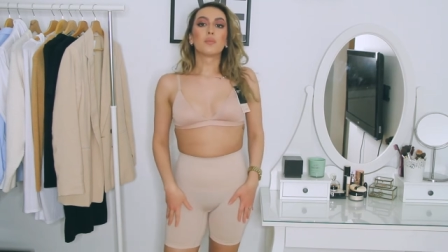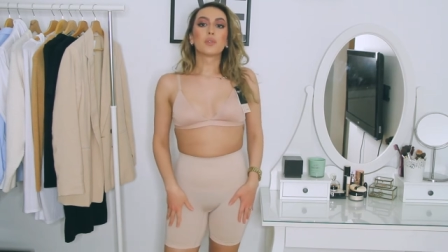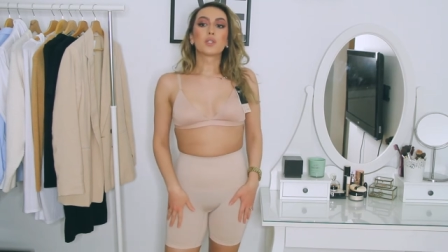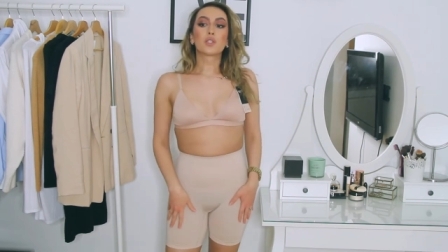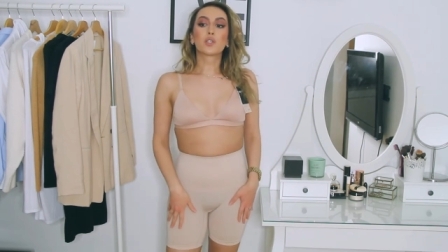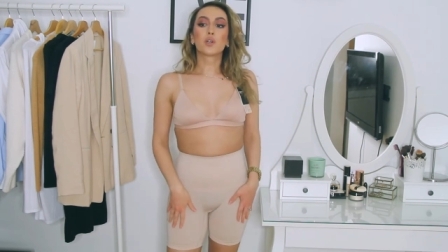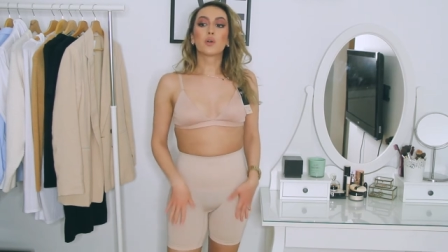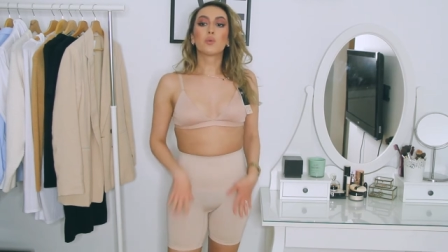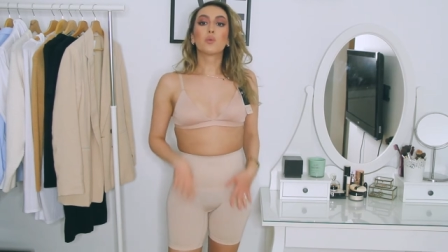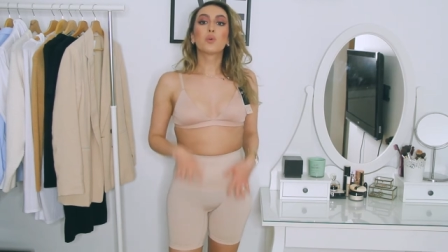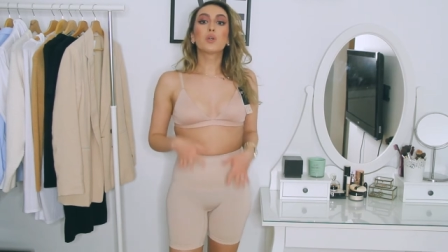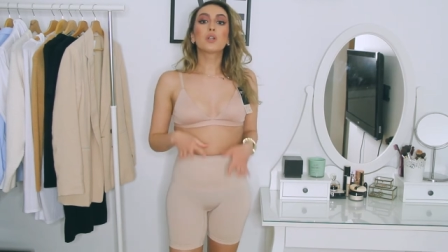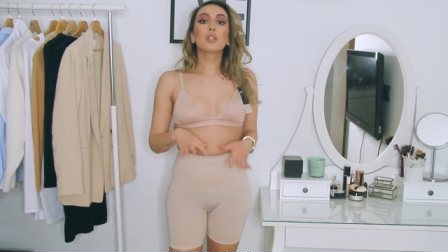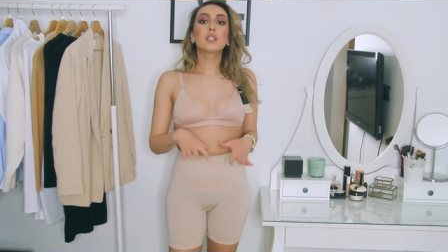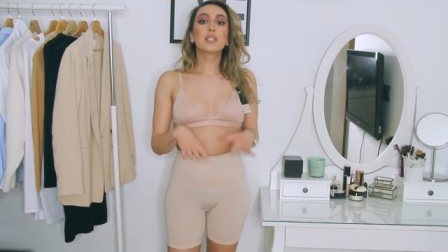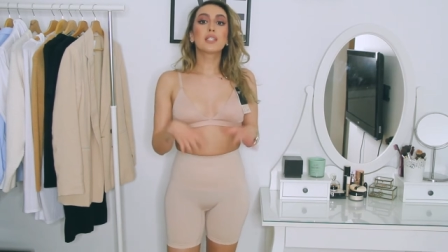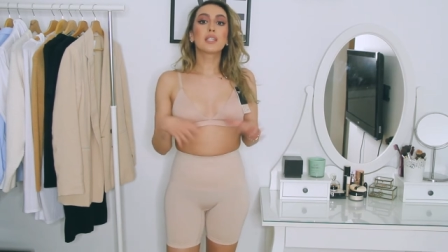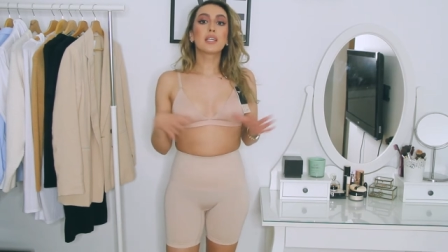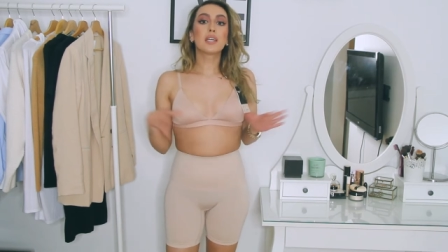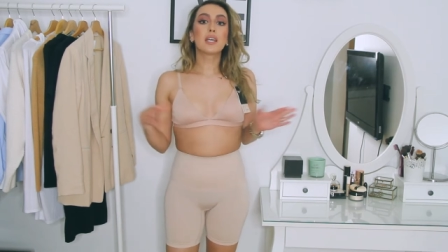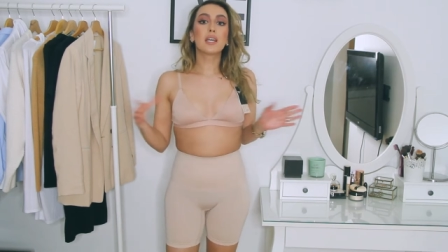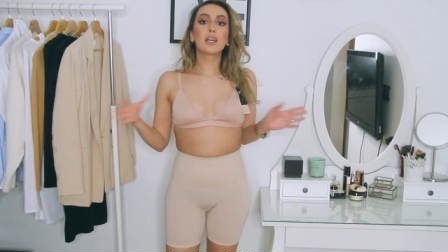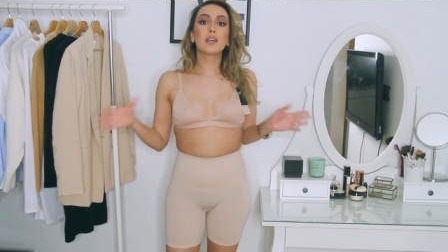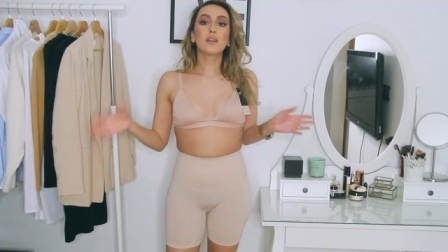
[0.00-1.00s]
so we'll
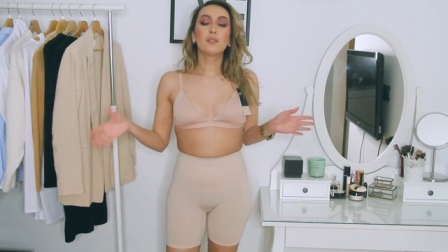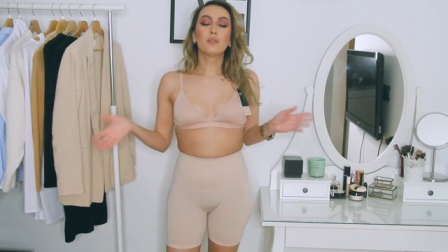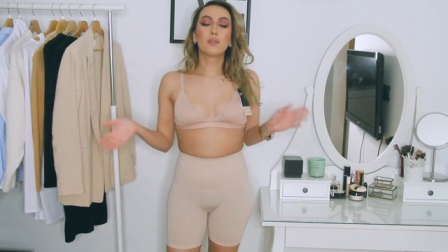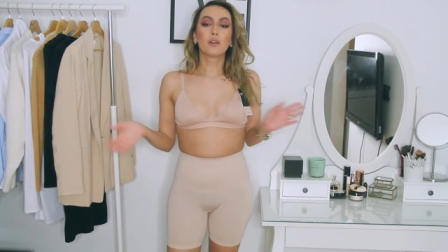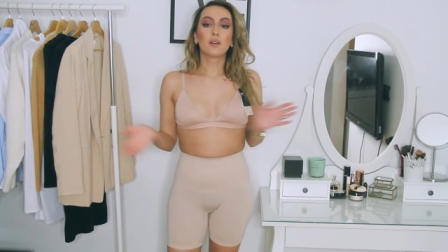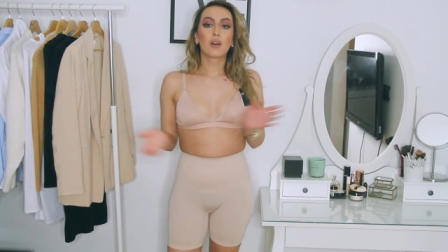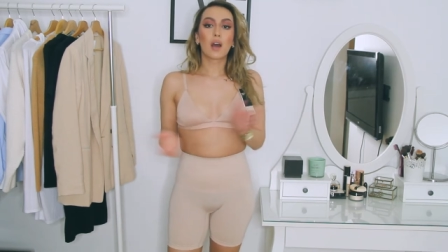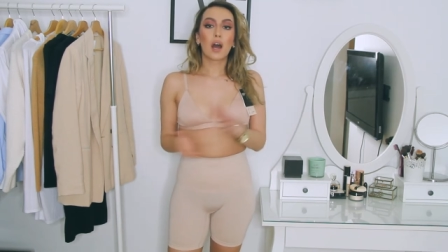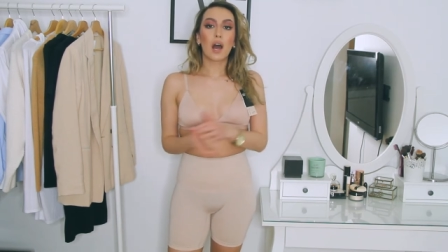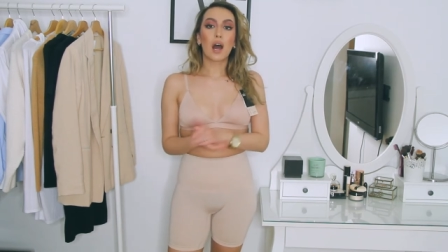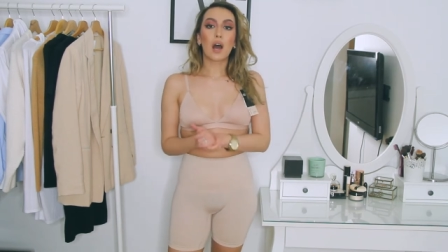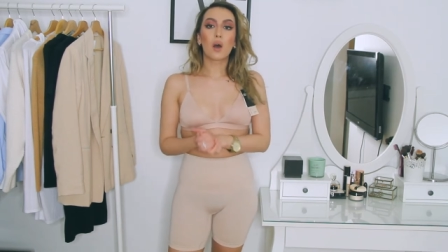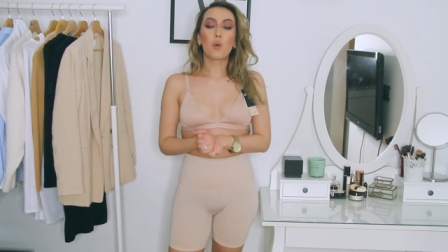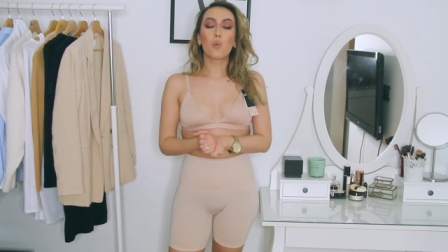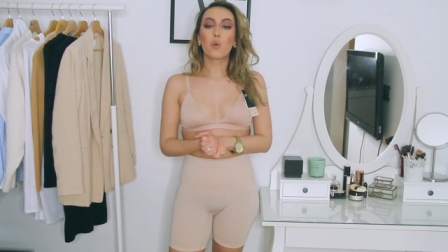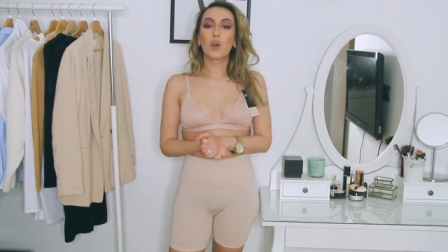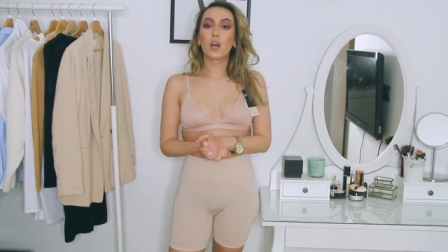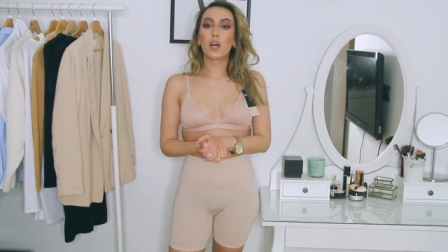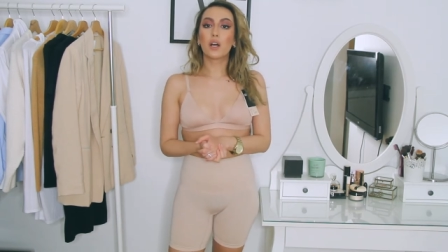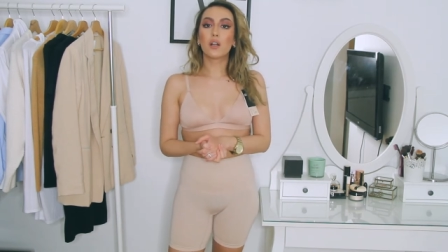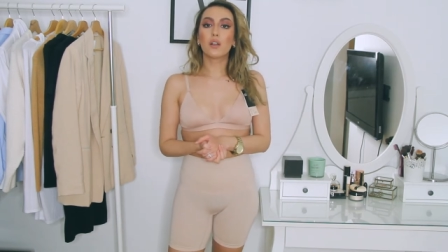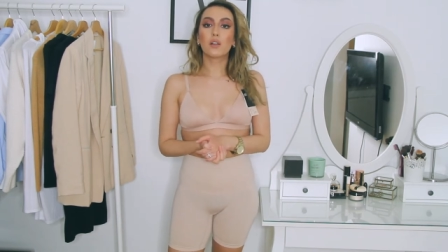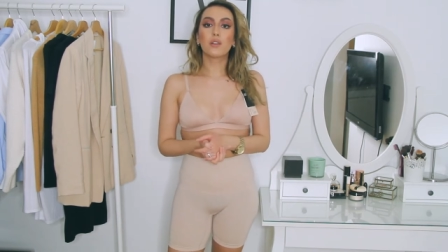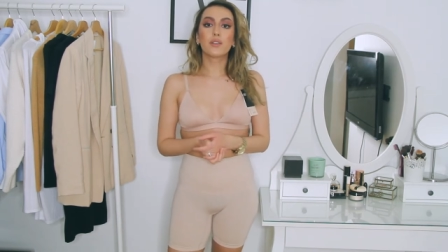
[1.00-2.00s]
see how
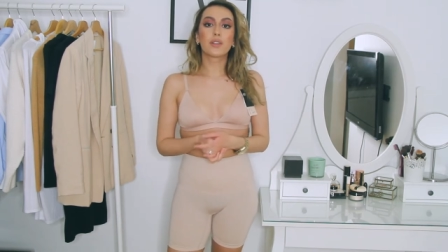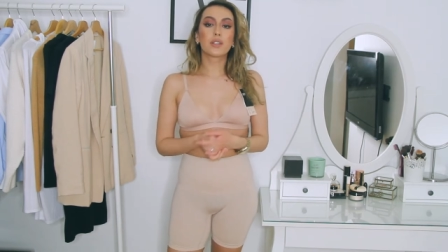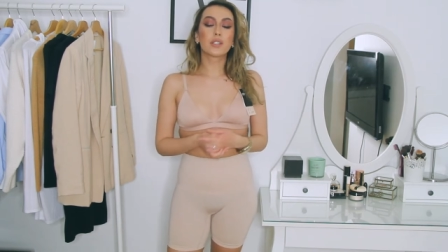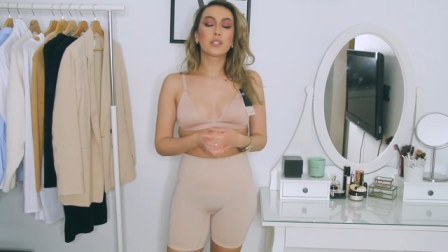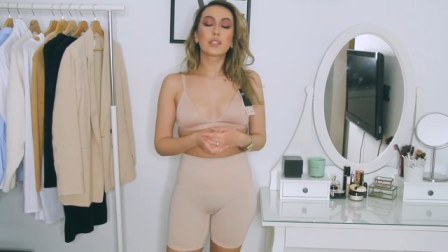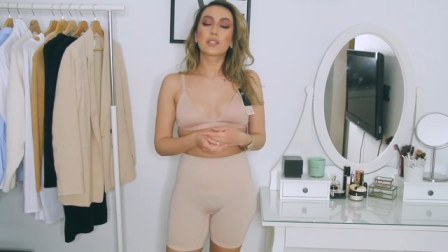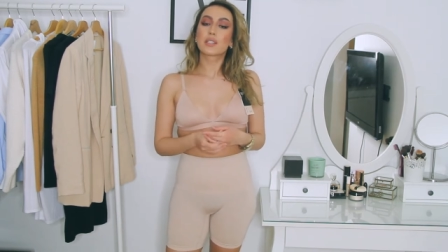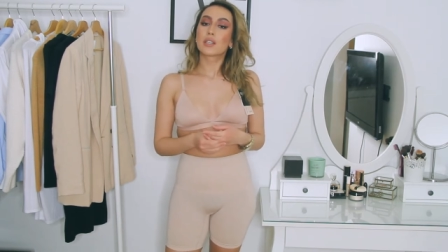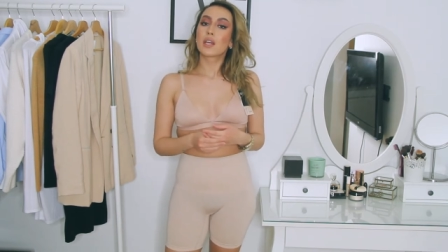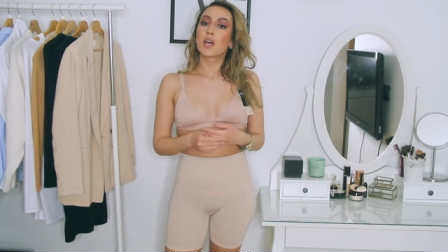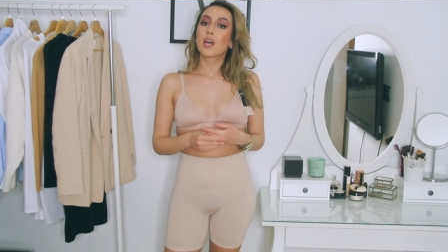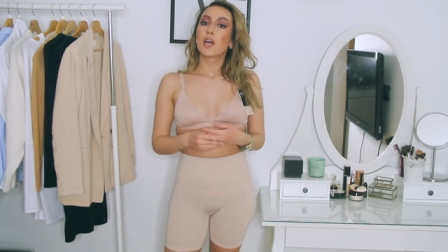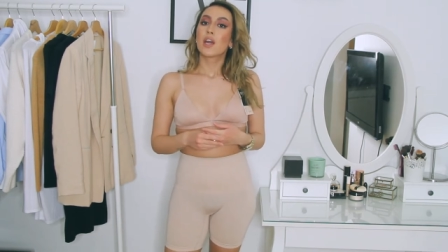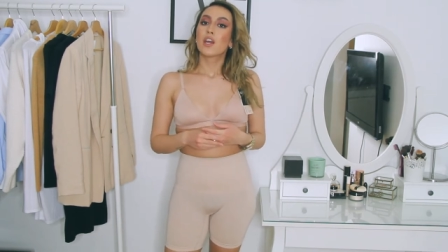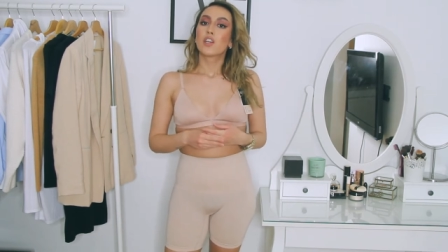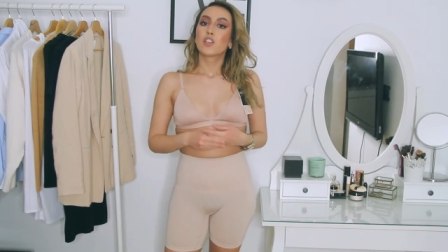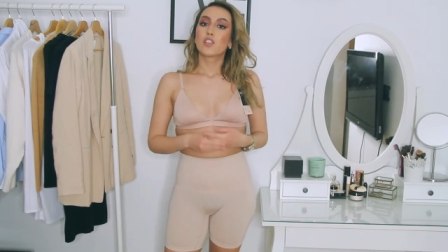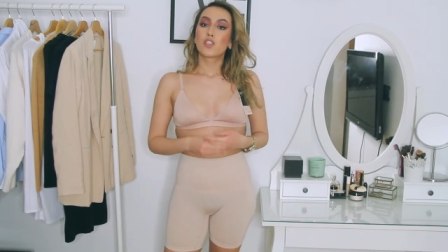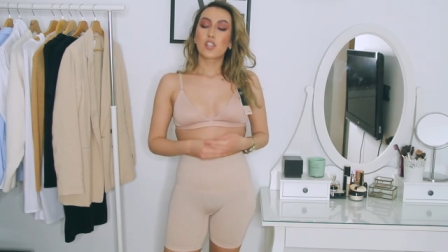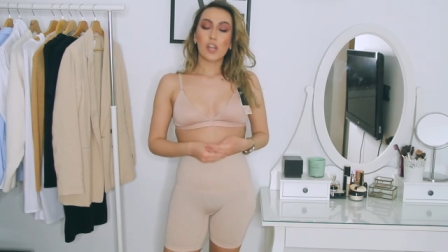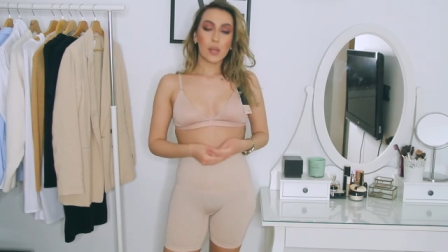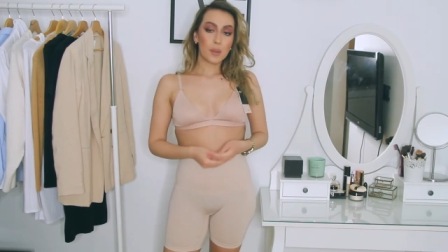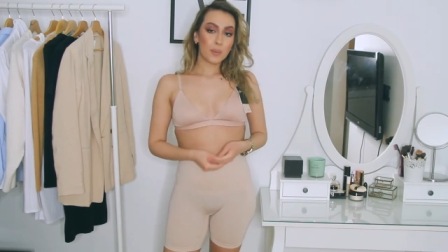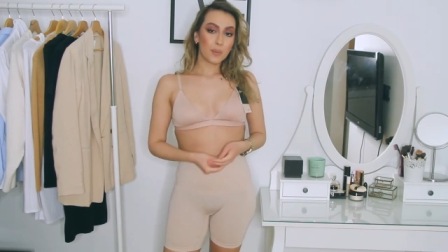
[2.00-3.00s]
well this
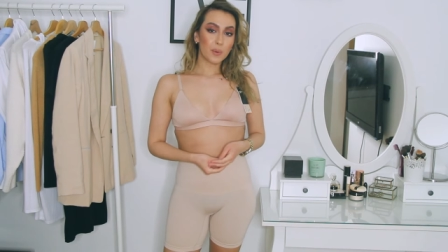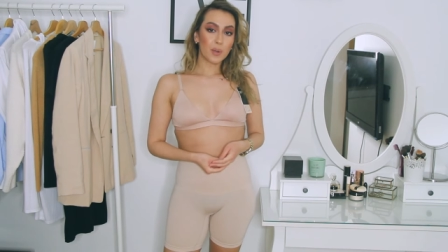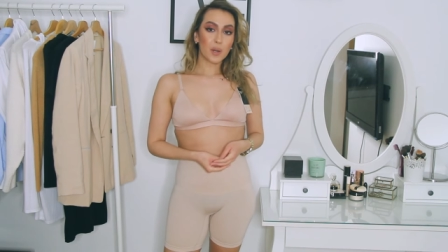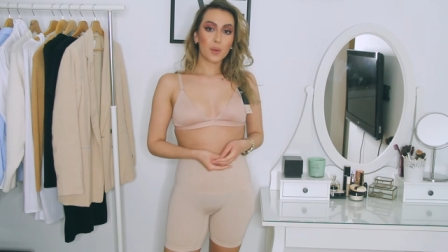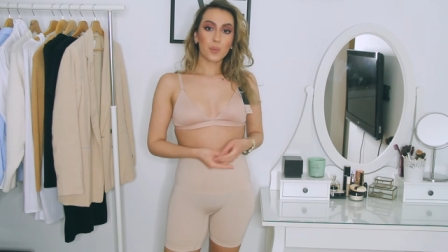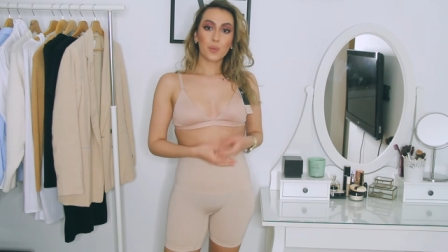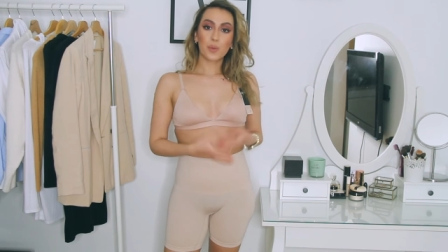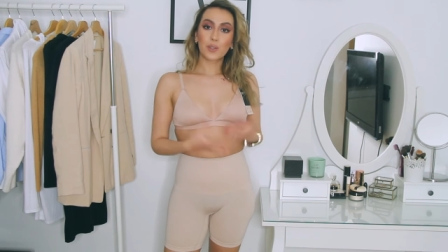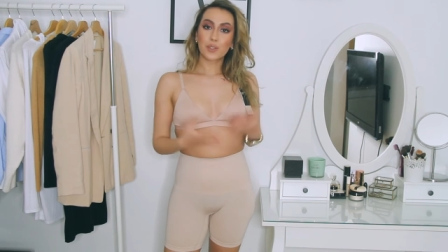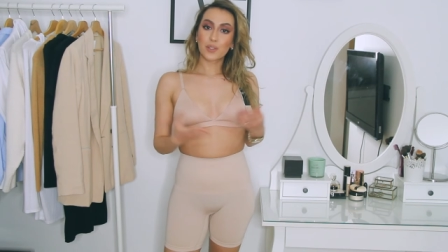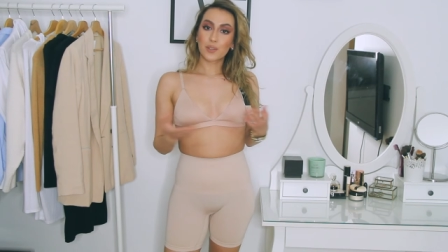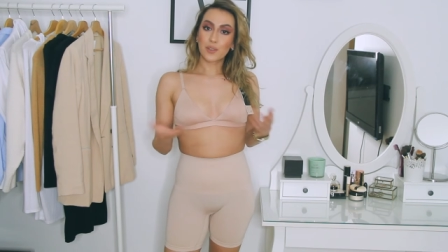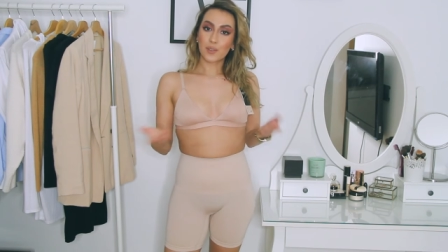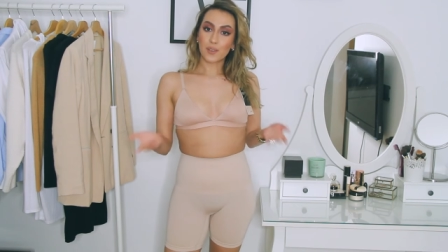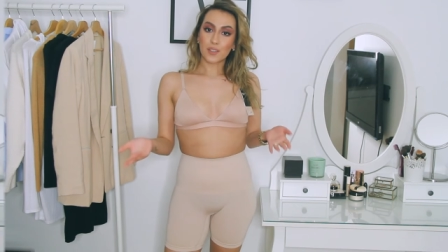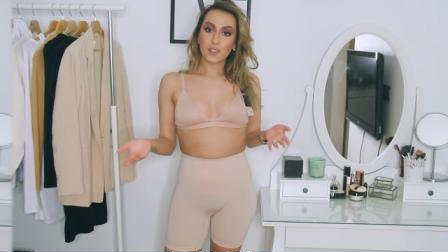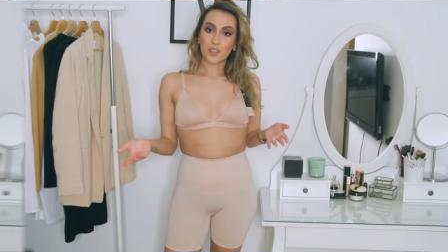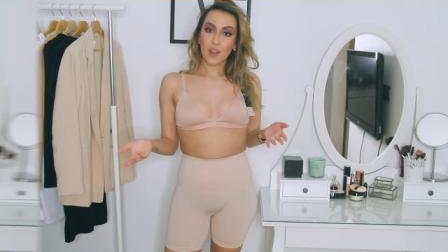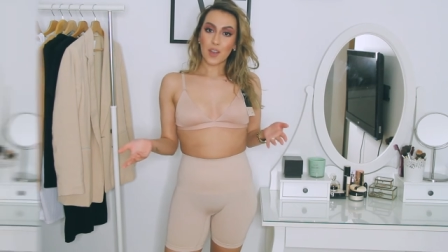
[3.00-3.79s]
shapewear will do the